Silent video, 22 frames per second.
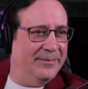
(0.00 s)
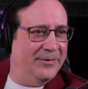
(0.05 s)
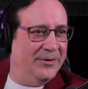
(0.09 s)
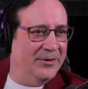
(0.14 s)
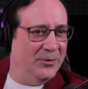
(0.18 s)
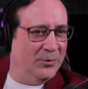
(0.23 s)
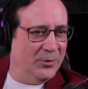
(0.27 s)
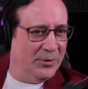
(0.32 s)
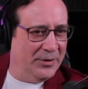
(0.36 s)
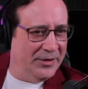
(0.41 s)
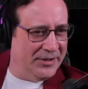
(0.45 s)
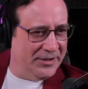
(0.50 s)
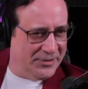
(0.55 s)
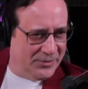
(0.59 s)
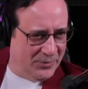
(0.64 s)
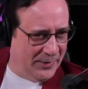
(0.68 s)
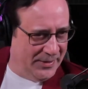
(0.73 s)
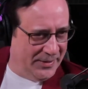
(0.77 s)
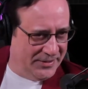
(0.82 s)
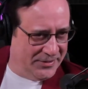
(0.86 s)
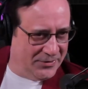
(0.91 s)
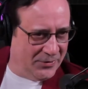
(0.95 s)
you were in a
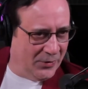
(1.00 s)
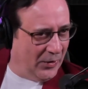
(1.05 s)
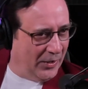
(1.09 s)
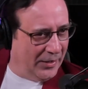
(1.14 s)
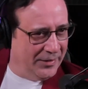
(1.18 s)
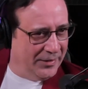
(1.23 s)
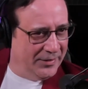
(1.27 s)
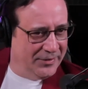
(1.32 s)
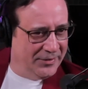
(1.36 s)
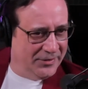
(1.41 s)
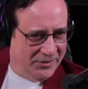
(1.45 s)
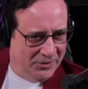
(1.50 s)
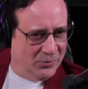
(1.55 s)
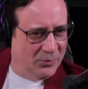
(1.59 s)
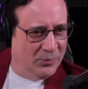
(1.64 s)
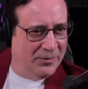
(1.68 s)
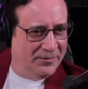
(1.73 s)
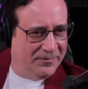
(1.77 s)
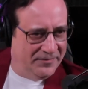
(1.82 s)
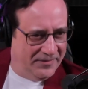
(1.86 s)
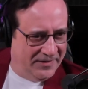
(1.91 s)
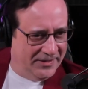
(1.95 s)
toy store? You
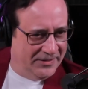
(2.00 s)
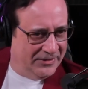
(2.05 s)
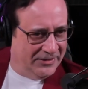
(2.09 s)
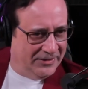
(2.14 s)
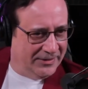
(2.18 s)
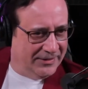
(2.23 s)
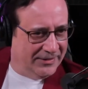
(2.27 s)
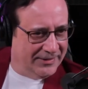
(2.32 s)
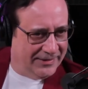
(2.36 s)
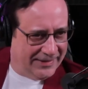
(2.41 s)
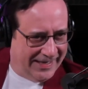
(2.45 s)
will feel yeah.